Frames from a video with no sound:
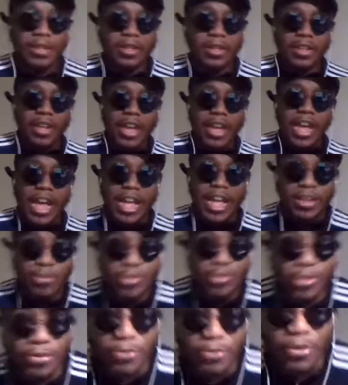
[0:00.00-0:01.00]
I
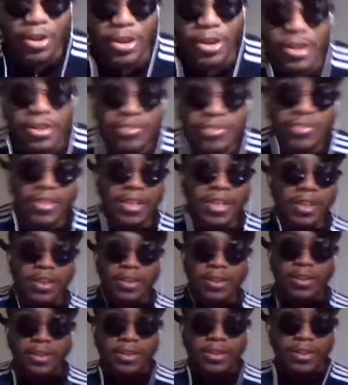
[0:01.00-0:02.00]
used to fit in this thing
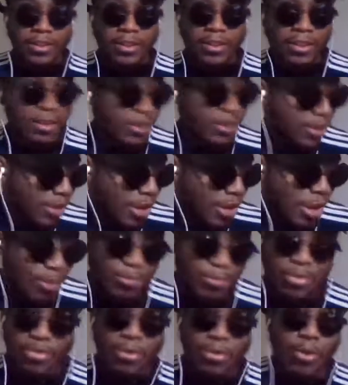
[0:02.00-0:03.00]
good. I'm
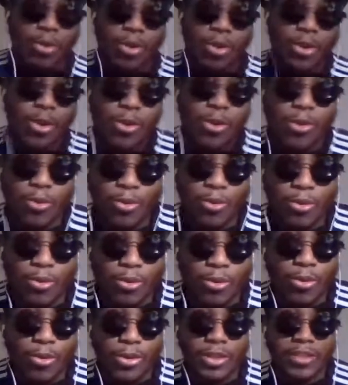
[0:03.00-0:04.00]
just on cold
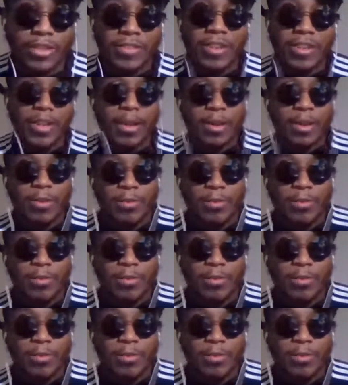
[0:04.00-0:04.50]
all the time.